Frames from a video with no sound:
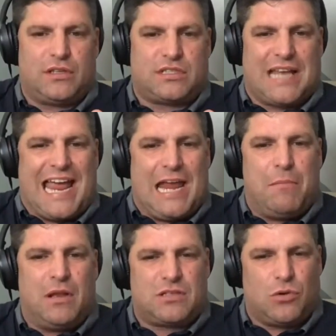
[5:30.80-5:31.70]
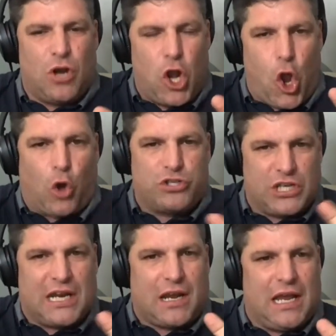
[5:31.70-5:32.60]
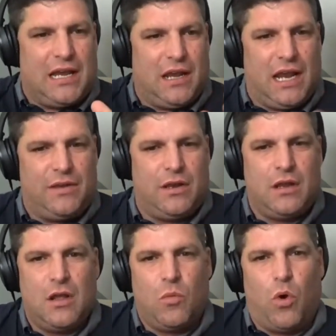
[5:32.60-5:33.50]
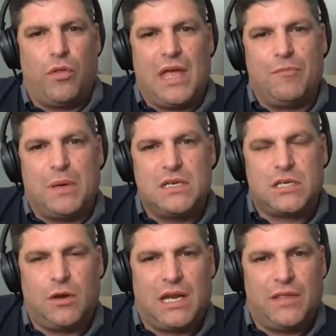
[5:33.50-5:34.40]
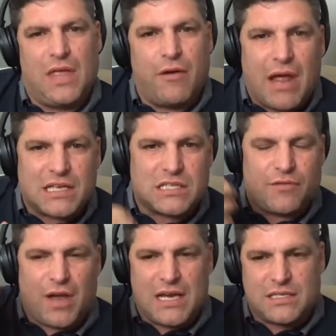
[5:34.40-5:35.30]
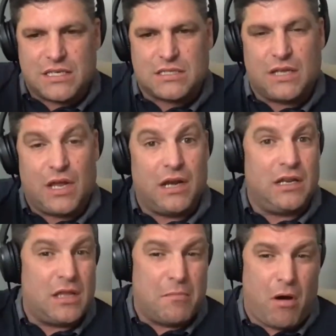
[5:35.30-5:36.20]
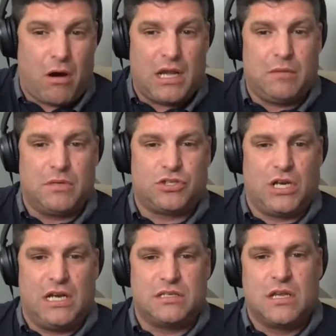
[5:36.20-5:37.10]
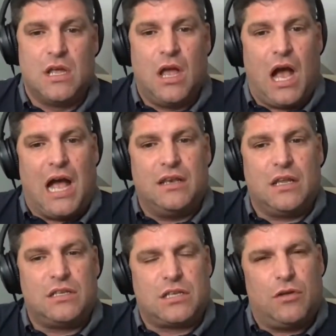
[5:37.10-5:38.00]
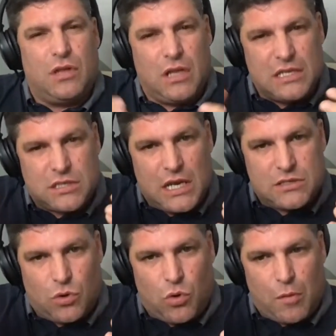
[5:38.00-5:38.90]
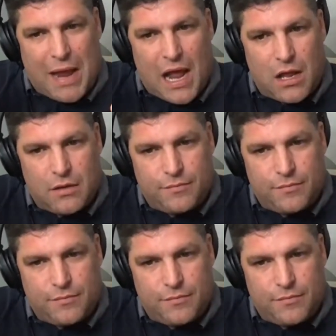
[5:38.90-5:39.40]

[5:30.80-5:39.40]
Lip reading: same sort of logic in what they've been doing in their excavators and in their mining machines. And so it's all about